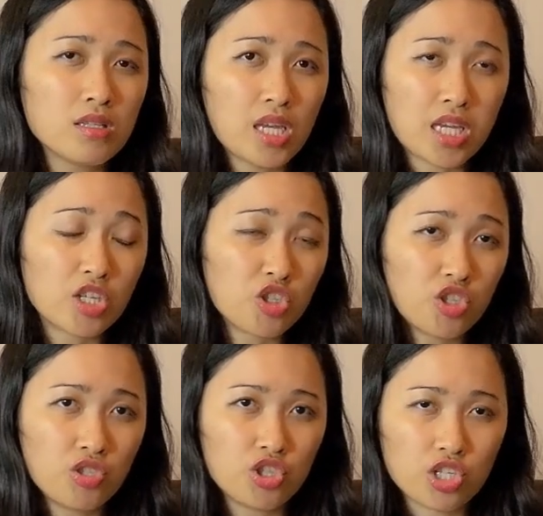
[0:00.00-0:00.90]
taking
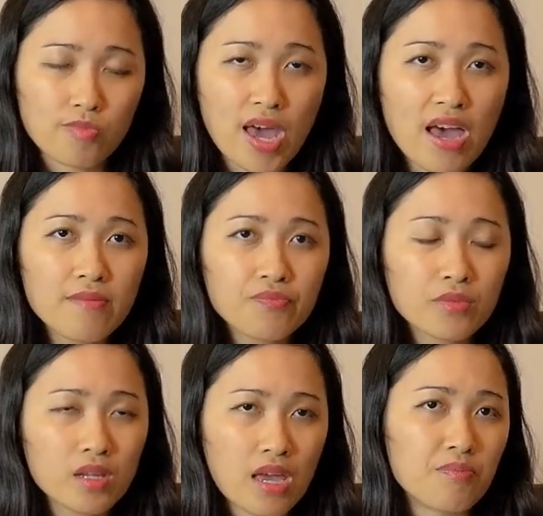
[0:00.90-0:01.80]

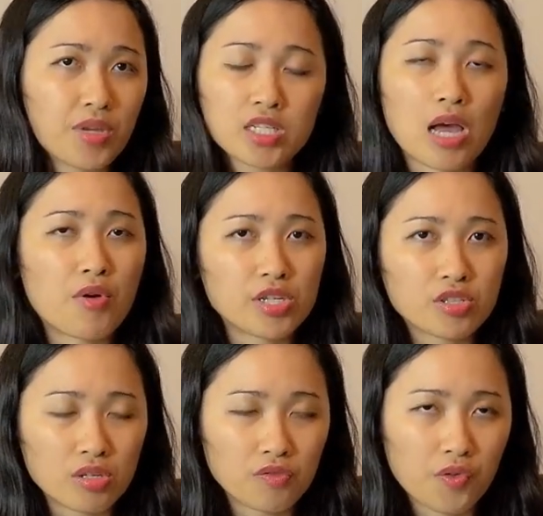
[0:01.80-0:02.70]
GMAT because I wanted to
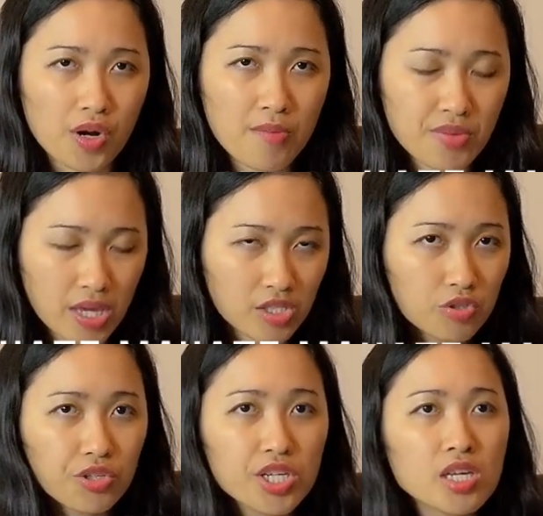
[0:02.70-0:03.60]
go for an MBA
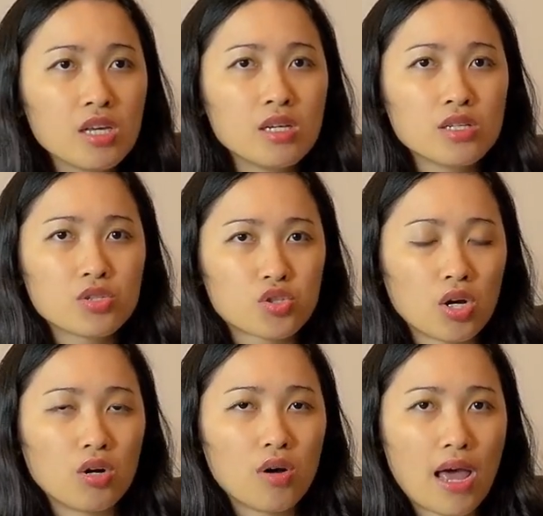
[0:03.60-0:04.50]
degree.
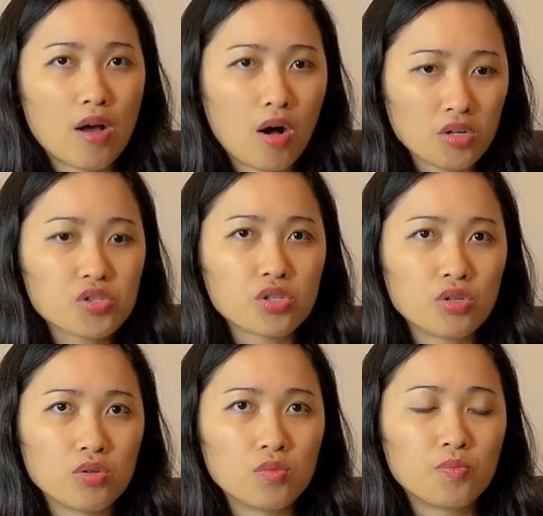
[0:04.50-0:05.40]
So I
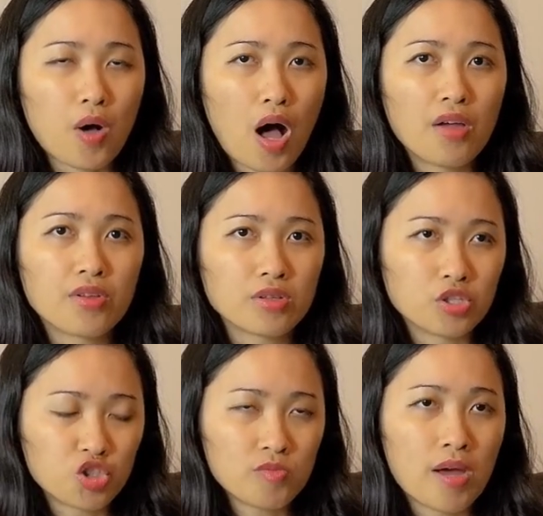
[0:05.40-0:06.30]
also bought the
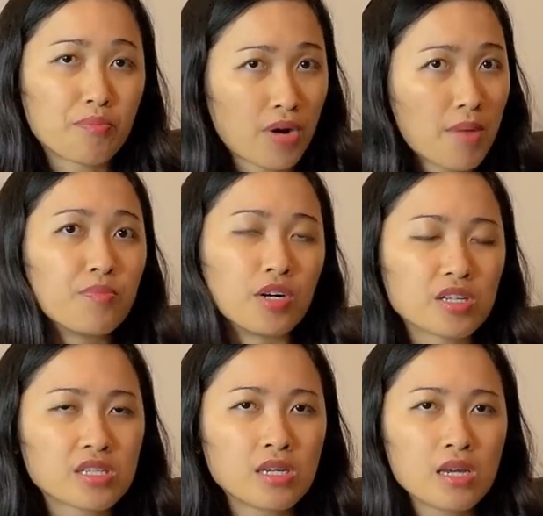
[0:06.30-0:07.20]
GMAT prep
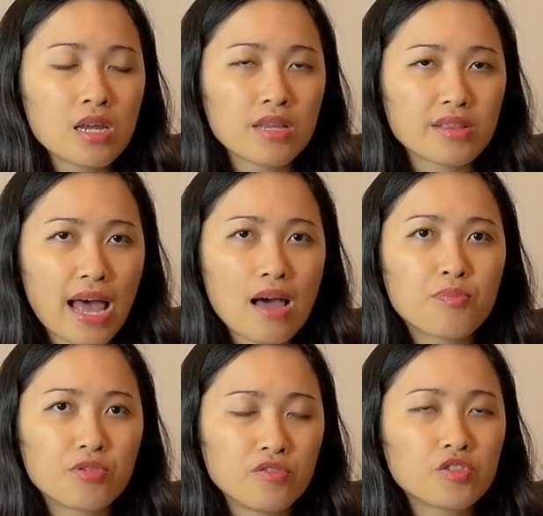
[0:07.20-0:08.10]
books.
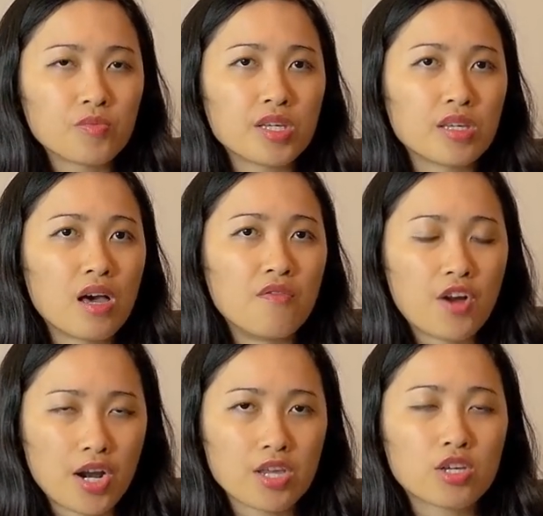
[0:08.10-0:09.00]
That proved to be a
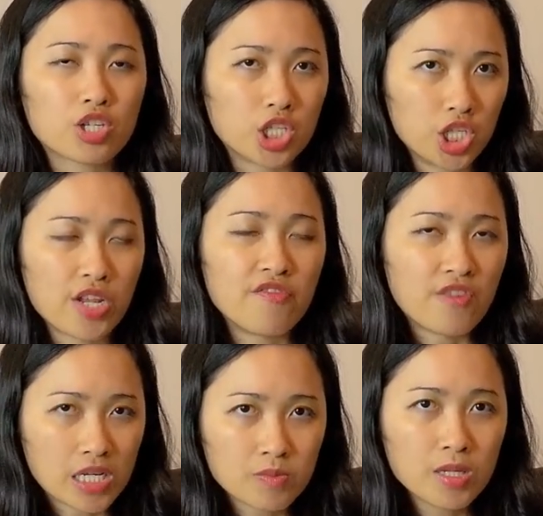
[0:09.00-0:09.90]
very good
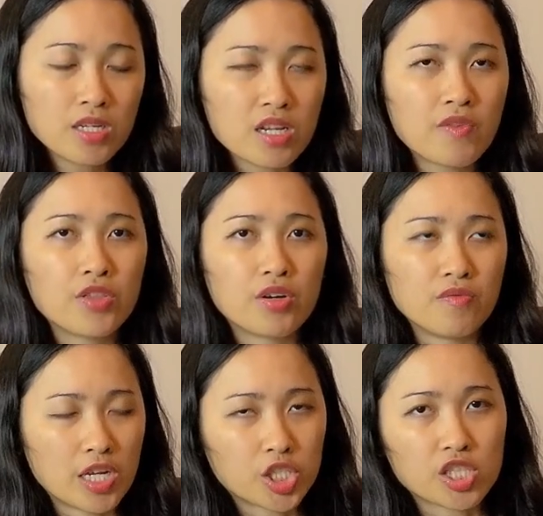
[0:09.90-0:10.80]
investment, even though
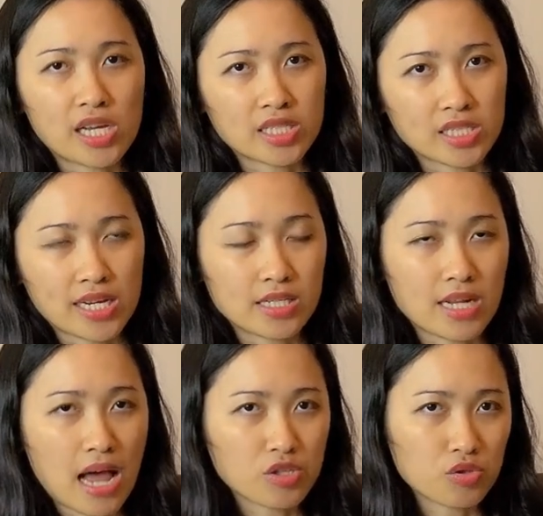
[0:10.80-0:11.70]
eventually I decided
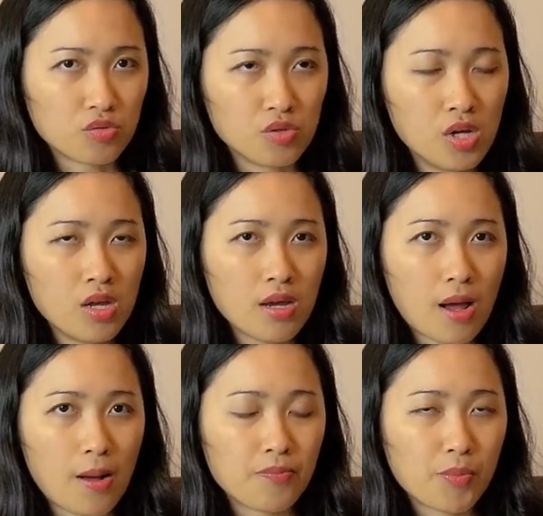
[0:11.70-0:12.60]
not to
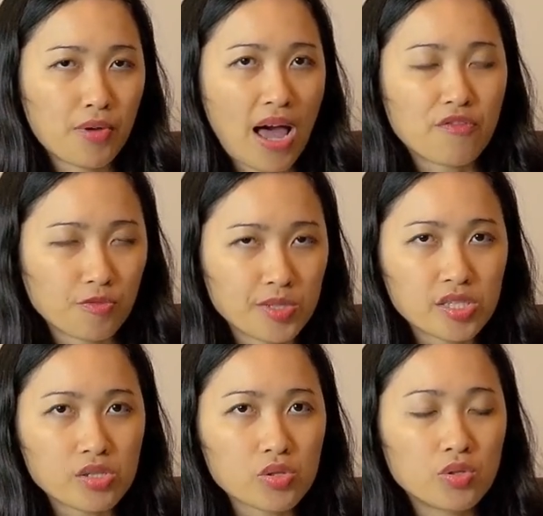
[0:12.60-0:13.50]
um, apply for
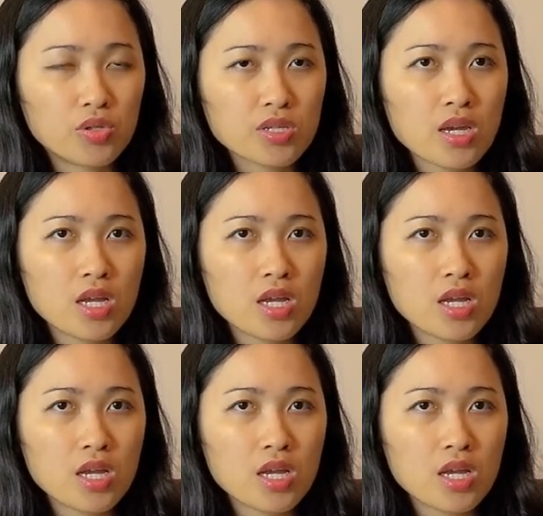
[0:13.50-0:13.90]
business schools